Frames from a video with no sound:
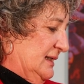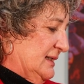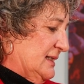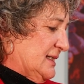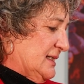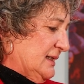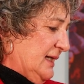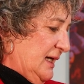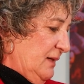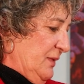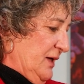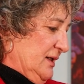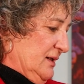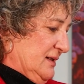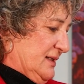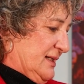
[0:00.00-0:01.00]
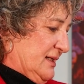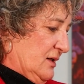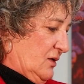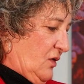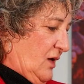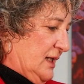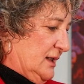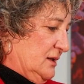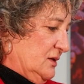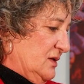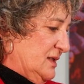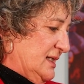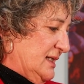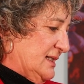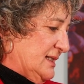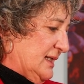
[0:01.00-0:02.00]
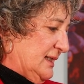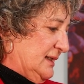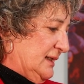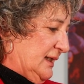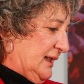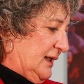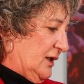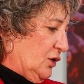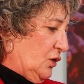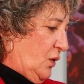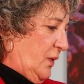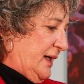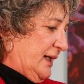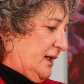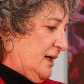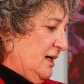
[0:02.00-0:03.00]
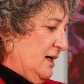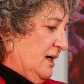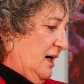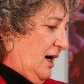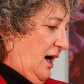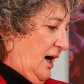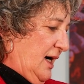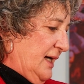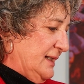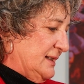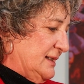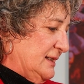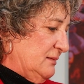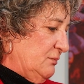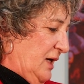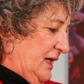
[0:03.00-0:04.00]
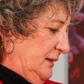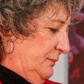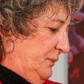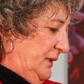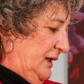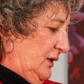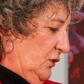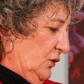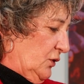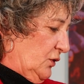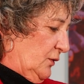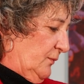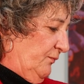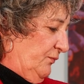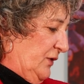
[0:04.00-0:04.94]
Sleigh bells, cried Lucy suddenly. Quick, hide, it might be her.